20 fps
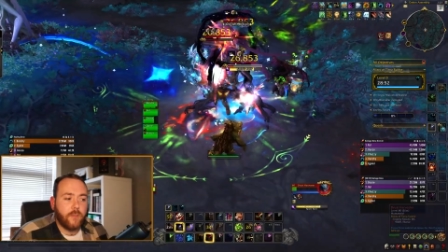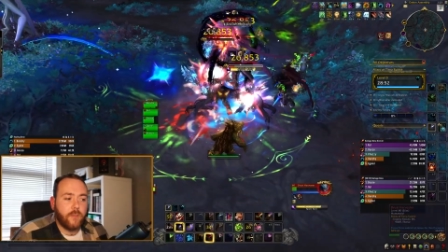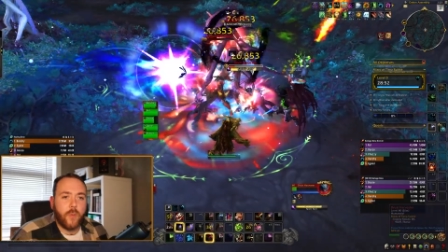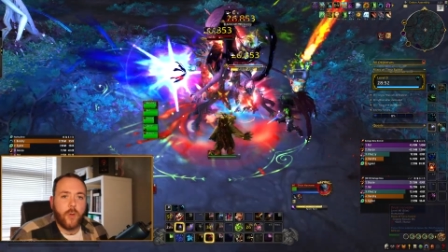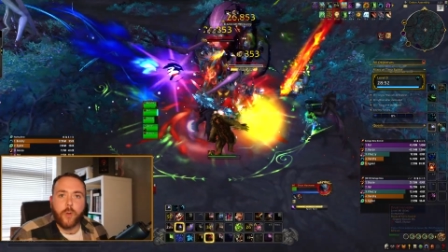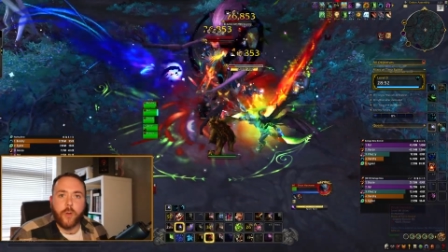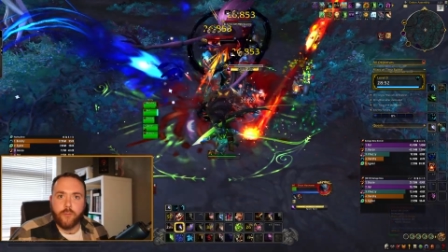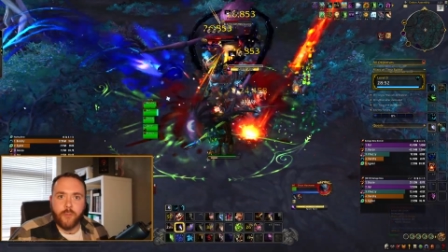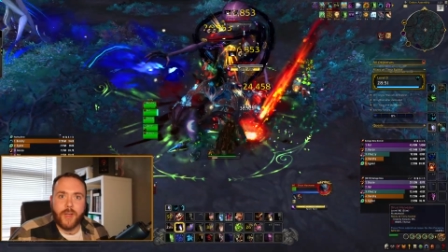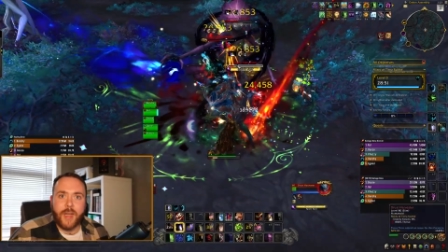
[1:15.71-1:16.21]

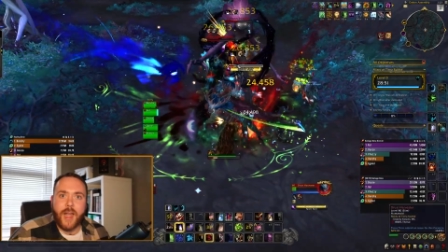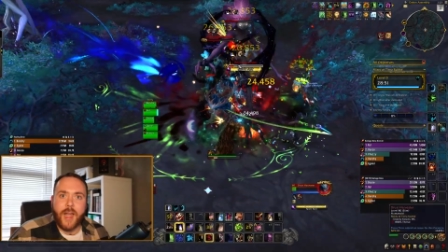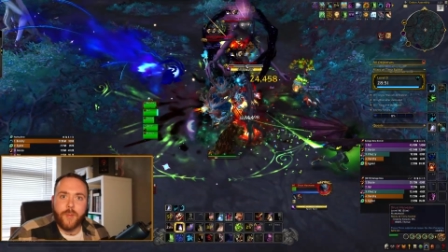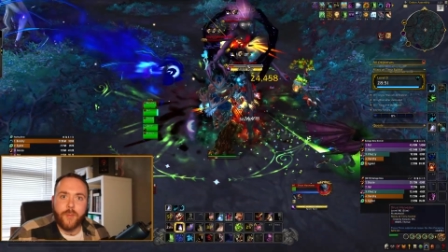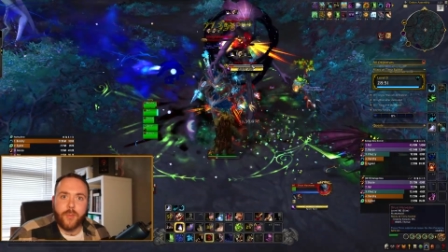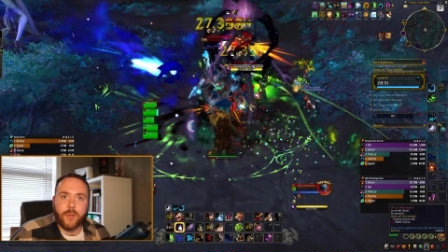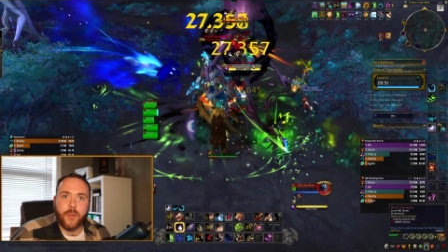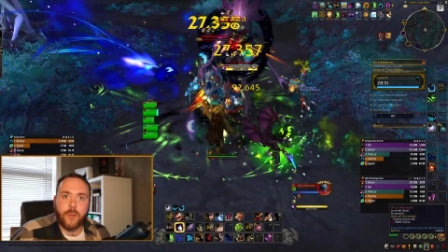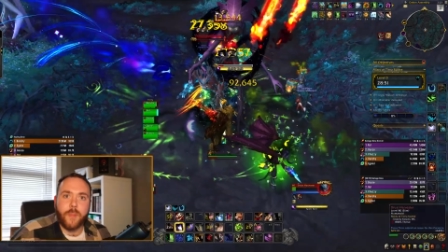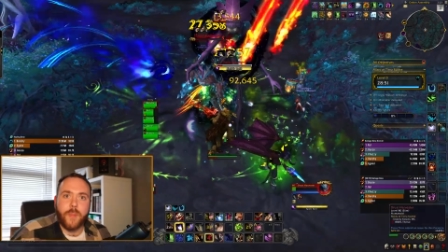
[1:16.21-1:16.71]
well,
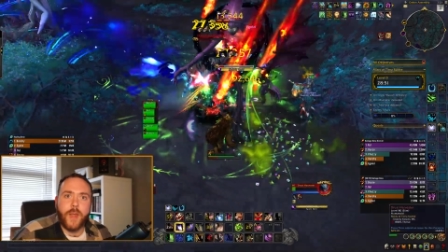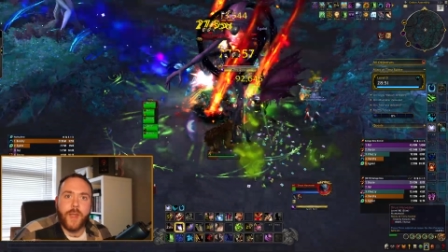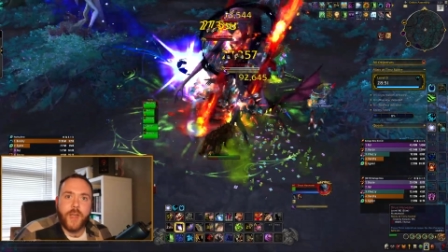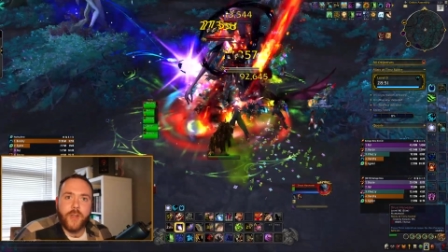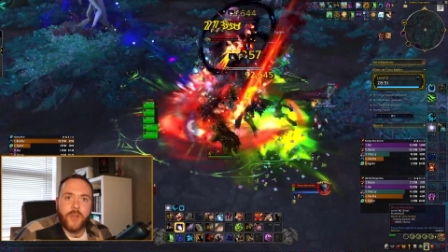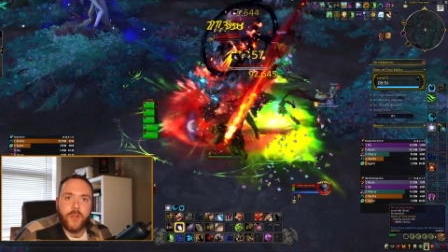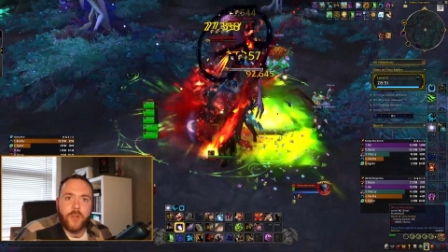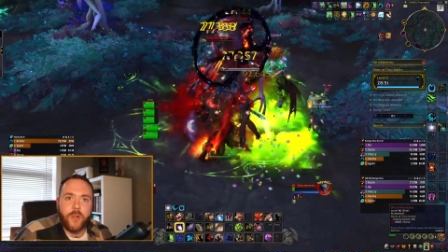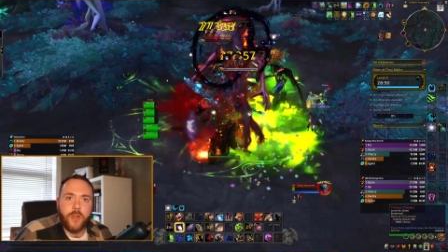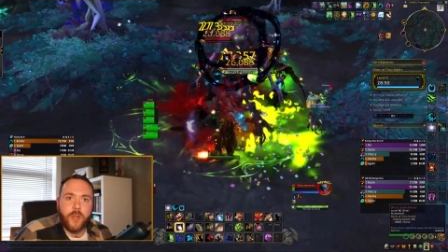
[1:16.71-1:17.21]
reliable on making
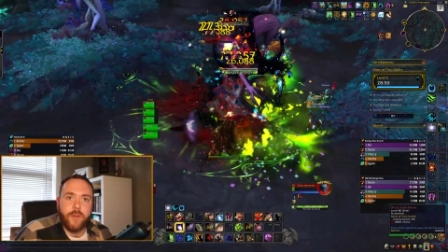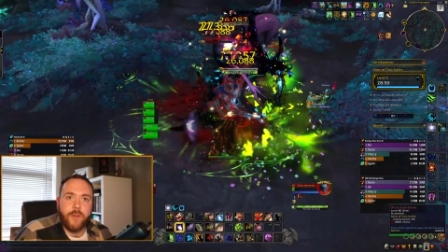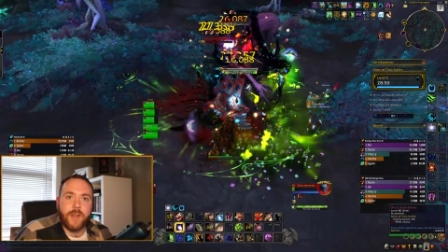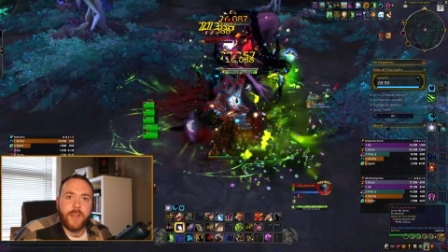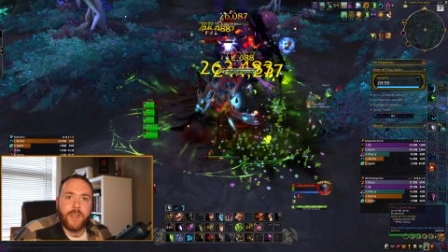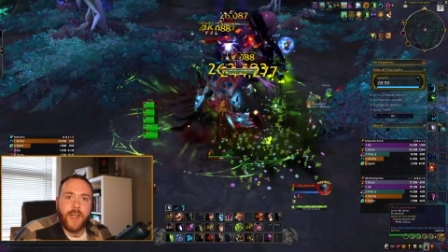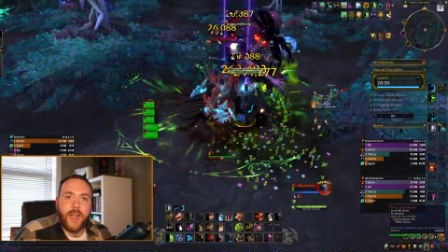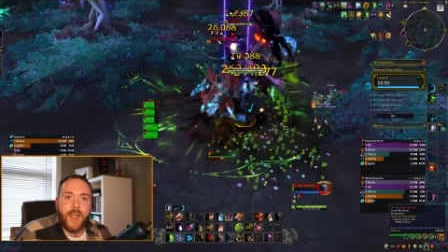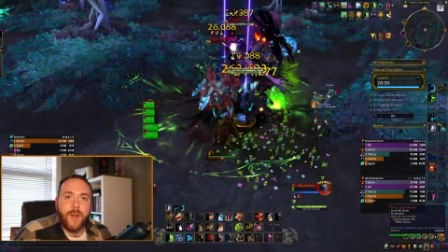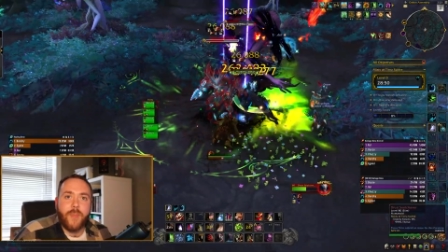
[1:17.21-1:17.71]
sure your
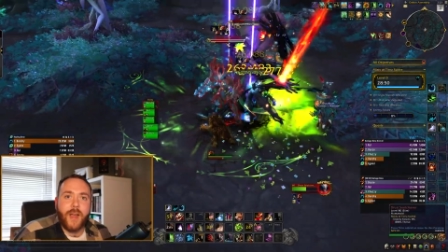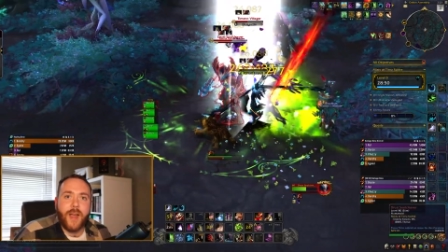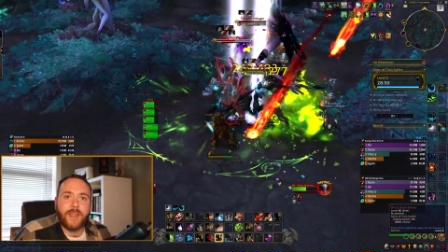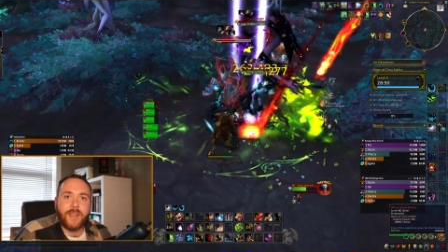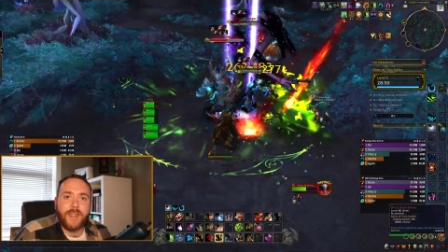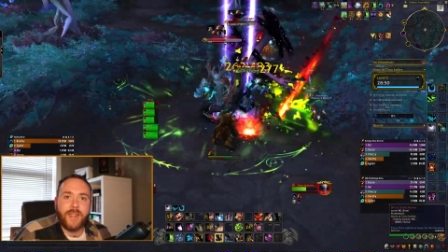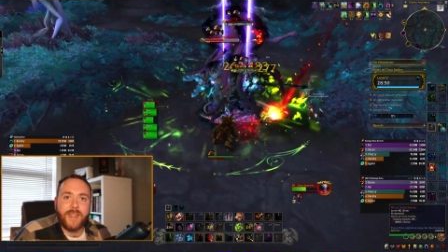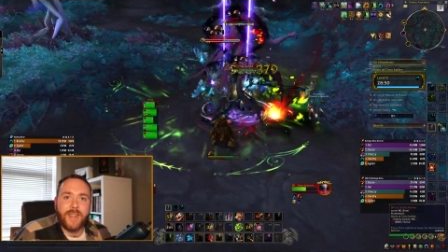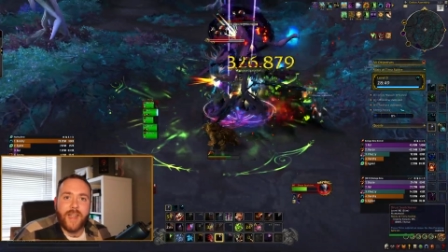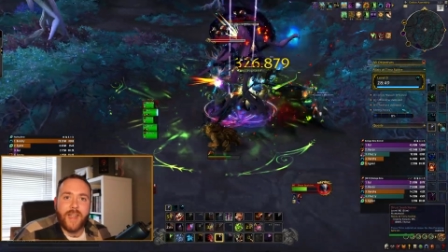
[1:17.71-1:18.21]
entire
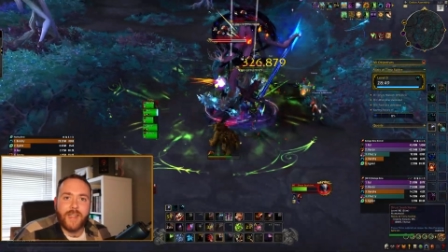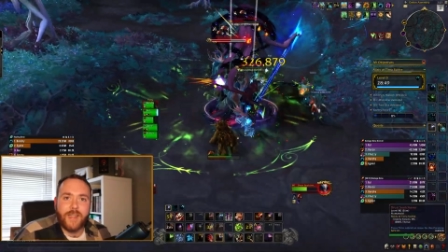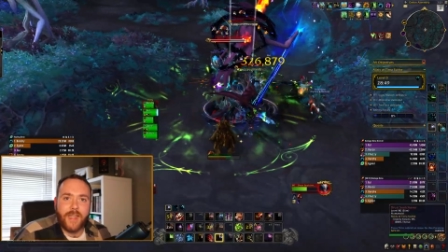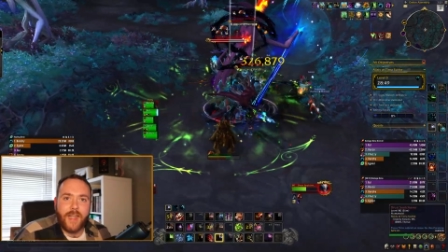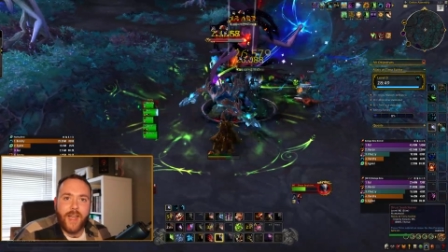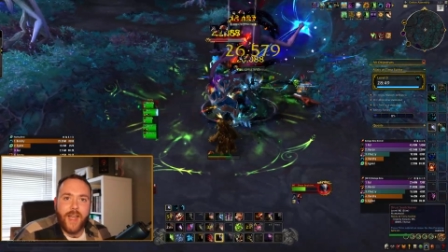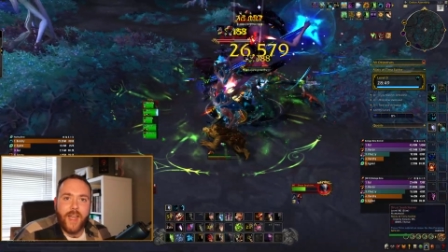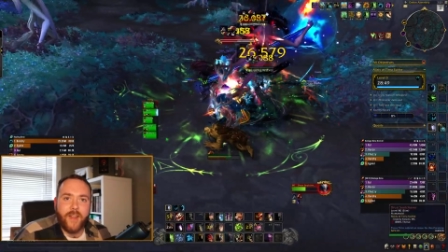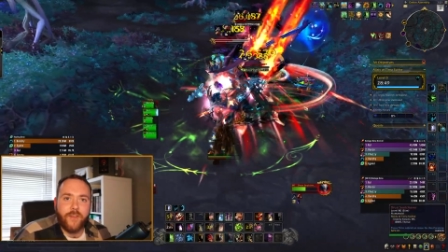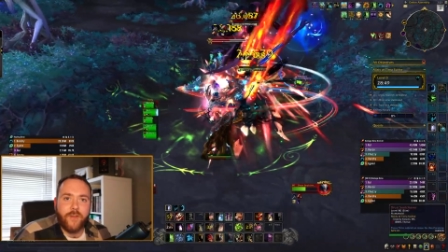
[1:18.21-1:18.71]
party stays
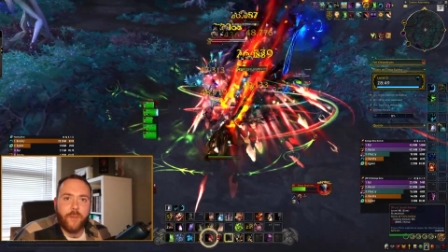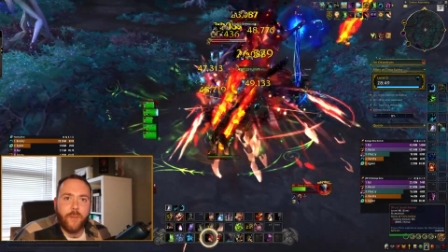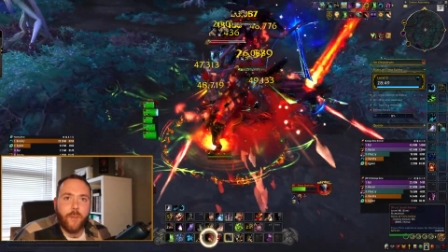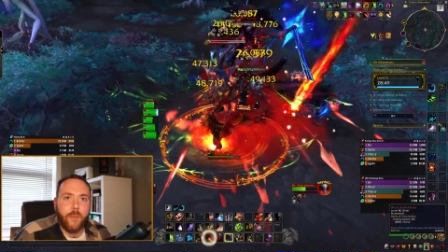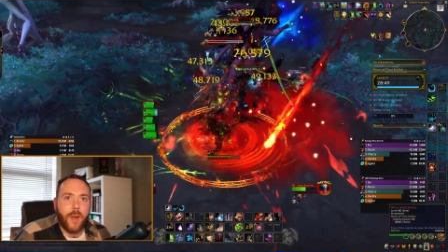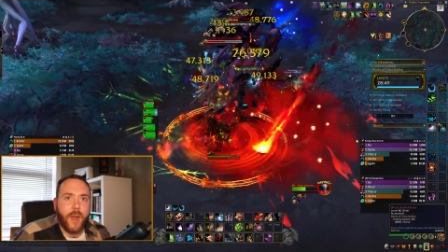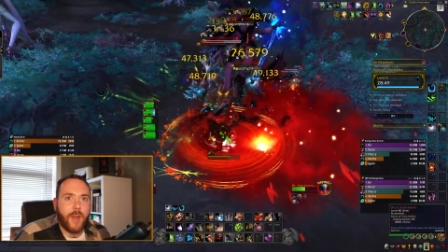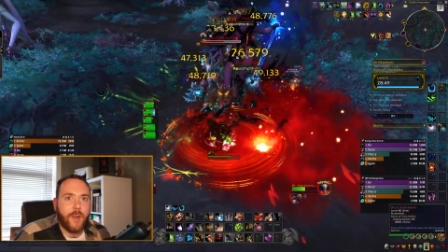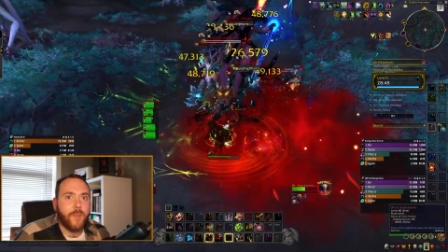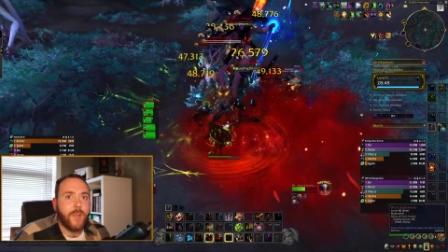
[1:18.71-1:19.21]
alive
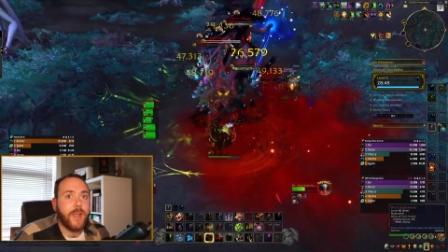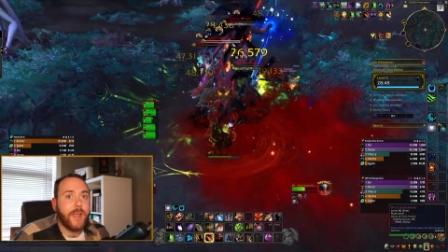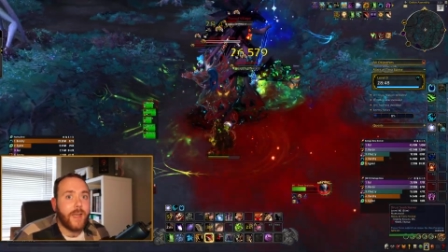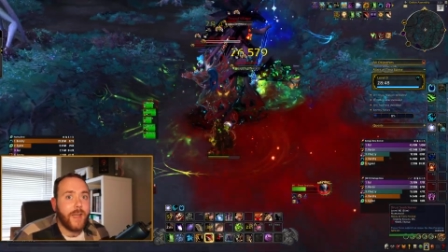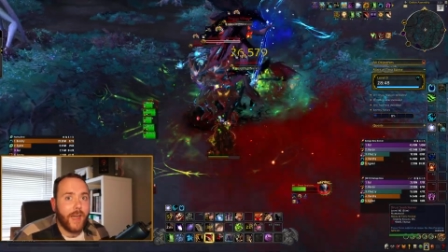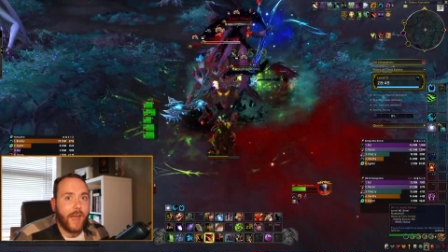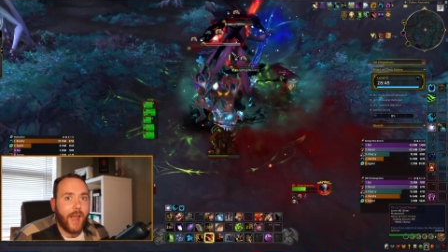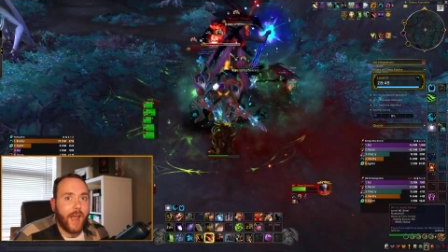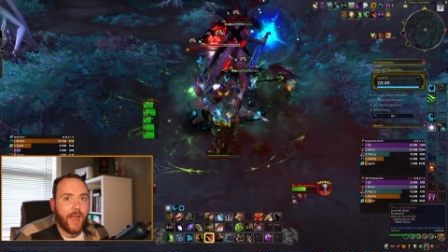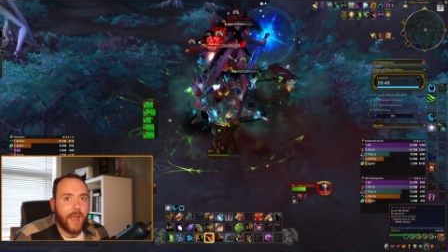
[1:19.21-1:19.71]
by being
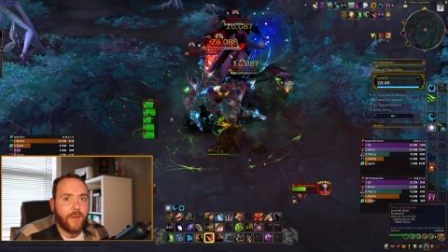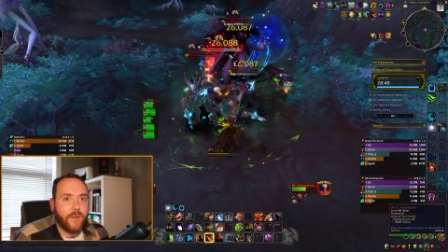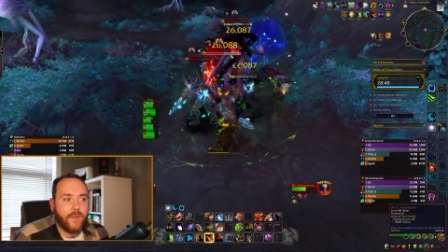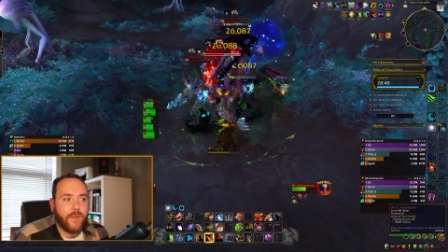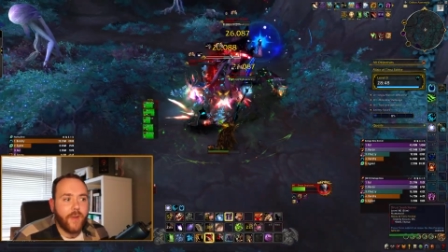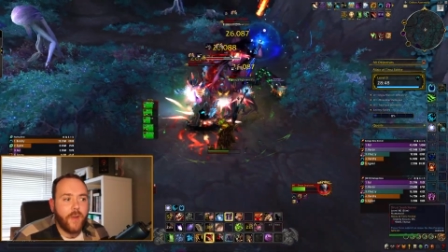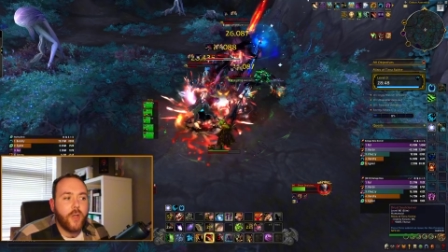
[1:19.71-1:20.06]
alive,